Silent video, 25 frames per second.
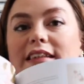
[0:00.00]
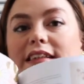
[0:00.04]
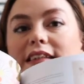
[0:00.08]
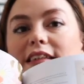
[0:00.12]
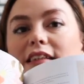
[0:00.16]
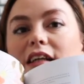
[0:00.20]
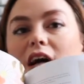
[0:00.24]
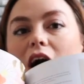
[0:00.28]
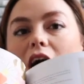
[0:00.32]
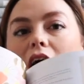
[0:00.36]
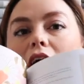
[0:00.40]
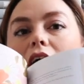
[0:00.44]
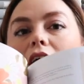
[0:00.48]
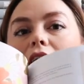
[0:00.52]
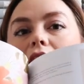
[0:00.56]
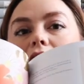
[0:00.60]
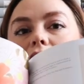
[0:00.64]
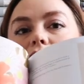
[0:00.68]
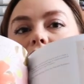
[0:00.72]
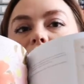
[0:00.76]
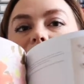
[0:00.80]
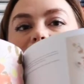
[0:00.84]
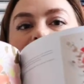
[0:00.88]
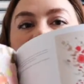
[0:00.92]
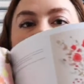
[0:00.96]

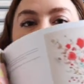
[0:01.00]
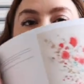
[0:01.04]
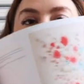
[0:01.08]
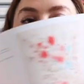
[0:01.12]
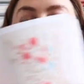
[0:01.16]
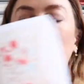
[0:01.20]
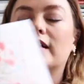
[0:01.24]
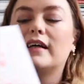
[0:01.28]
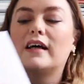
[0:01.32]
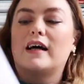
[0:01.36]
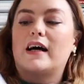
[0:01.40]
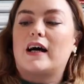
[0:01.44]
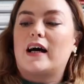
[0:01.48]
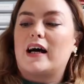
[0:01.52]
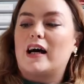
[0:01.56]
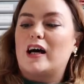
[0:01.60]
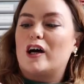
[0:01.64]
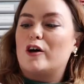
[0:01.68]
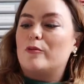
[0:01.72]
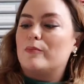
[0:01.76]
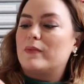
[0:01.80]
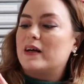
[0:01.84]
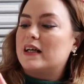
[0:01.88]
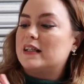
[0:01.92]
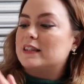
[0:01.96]
scarves,
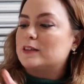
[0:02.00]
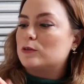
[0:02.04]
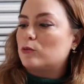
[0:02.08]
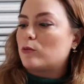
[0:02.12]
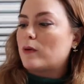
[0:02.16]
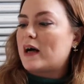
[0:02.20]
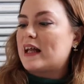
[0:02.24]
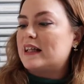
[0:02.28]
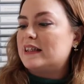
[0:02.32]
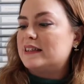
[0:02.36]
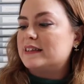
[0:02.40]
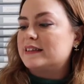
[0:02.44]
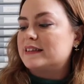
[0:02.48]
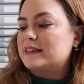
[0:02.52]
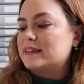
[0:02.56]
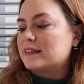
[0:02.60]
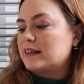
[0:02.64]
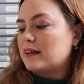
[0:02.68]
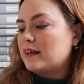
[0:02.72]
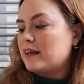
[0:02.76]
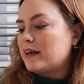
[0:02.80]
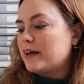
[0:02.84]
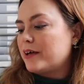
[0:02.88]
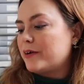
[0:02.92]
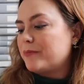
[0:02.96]
as well as